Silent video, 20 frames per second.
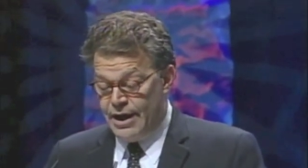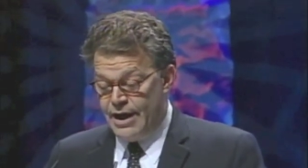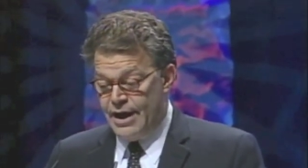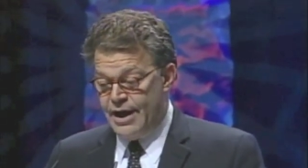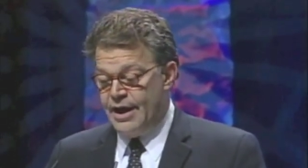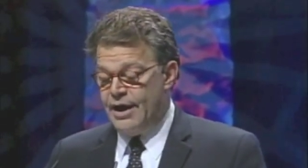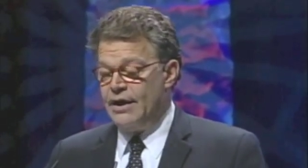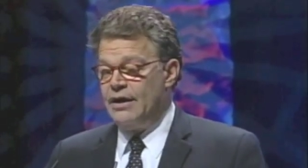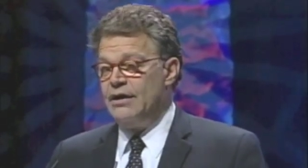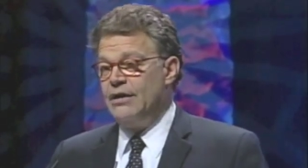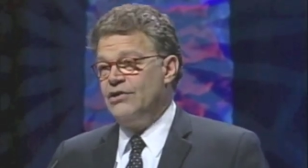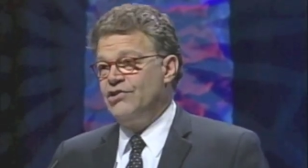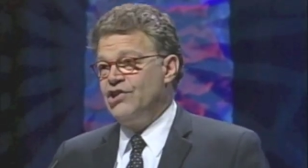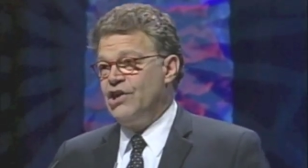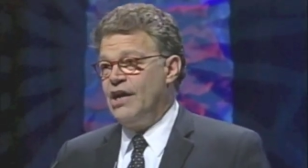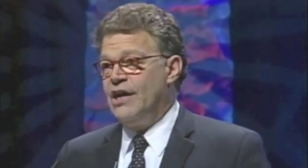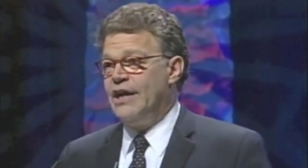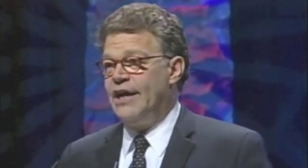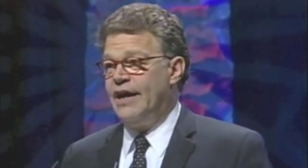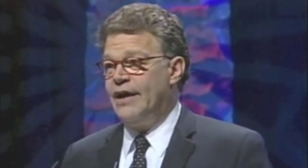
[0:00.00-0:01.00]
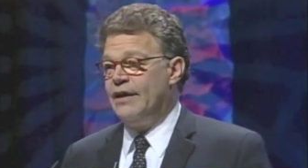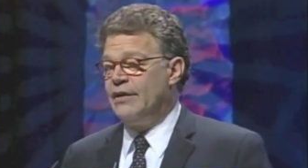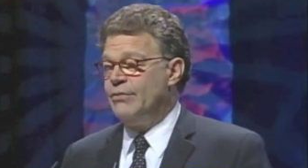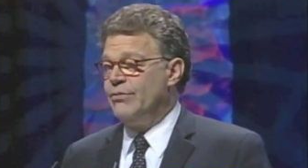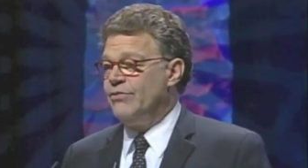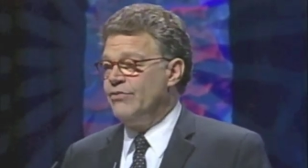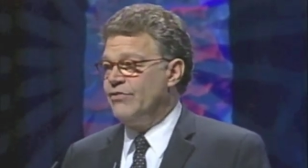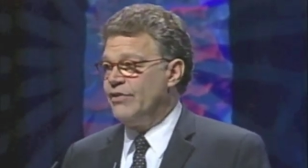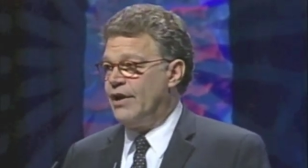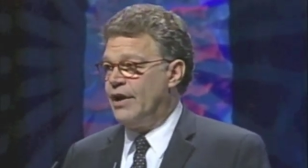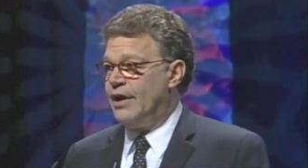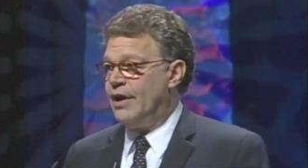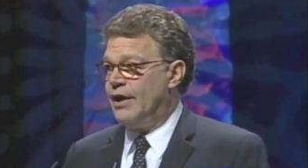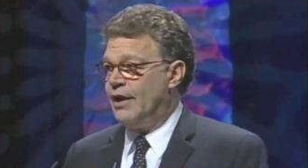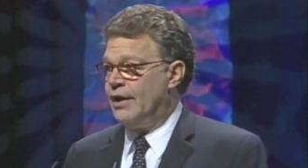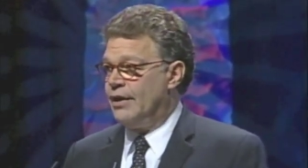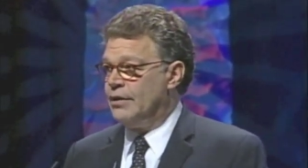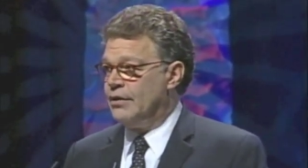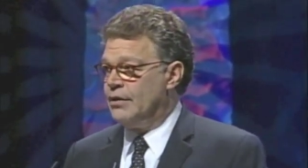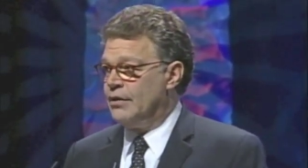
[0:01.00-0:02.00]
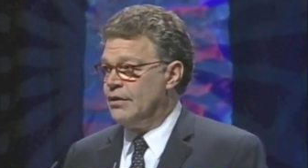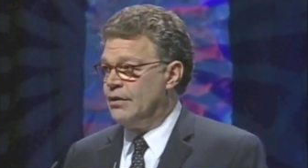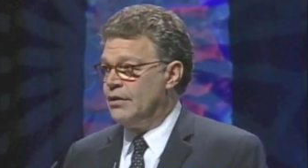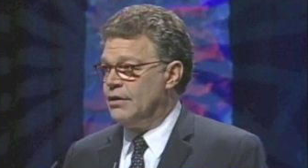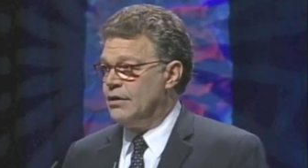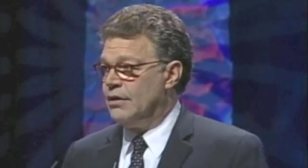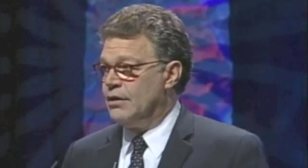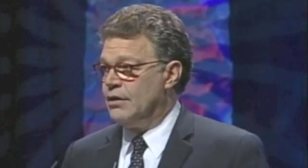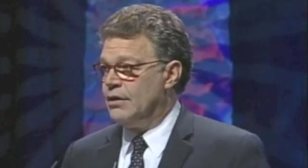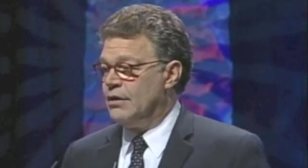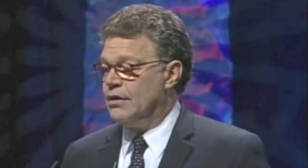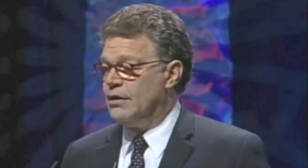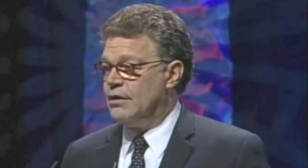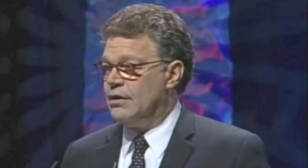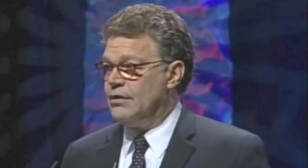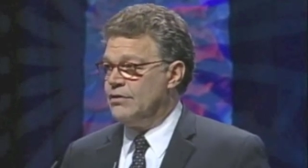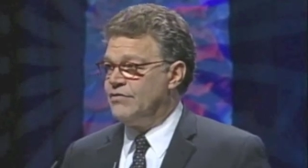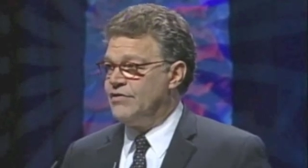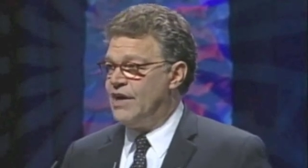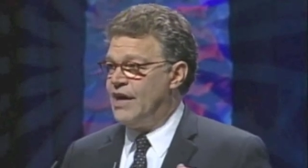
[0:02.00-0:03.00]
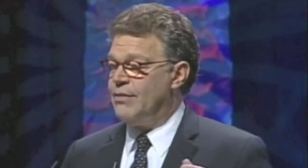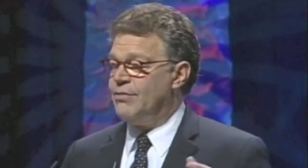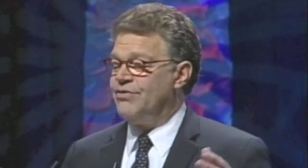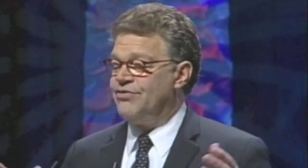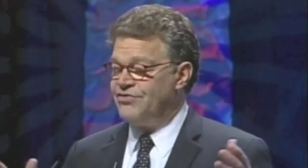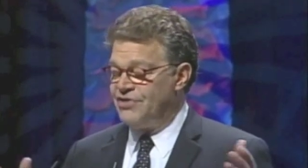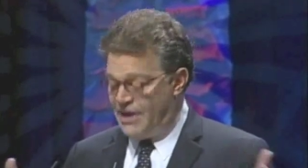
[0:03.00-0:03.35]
And John Adams and Thomas